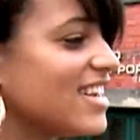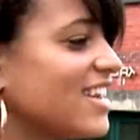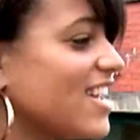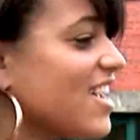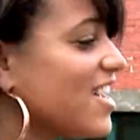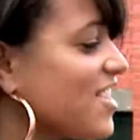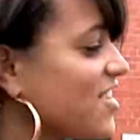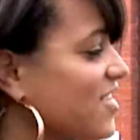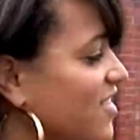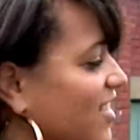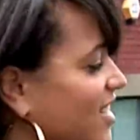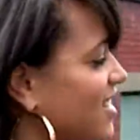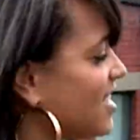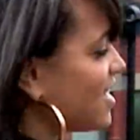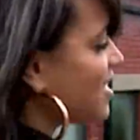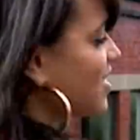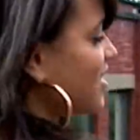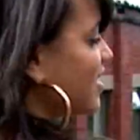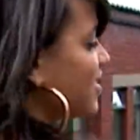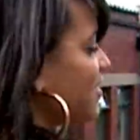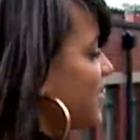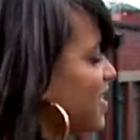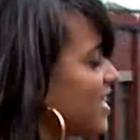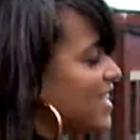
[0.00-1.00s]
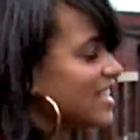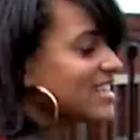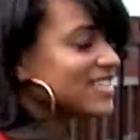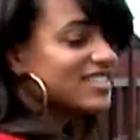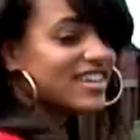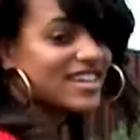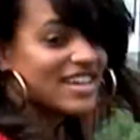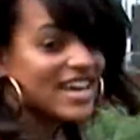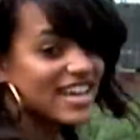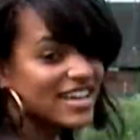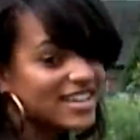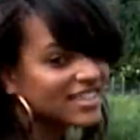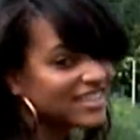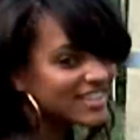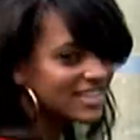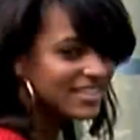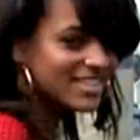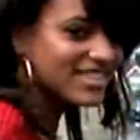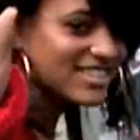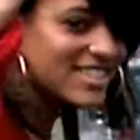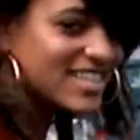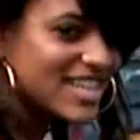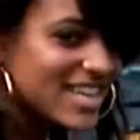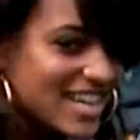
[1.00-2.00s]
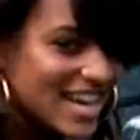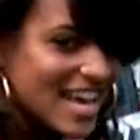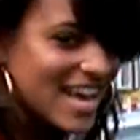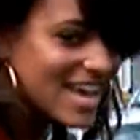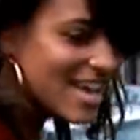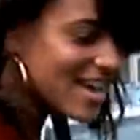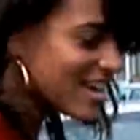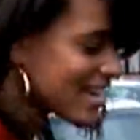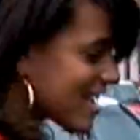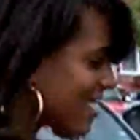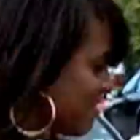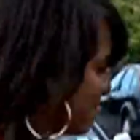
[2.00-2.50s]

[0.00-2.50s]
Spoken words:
I know, it's very exciting. See you later,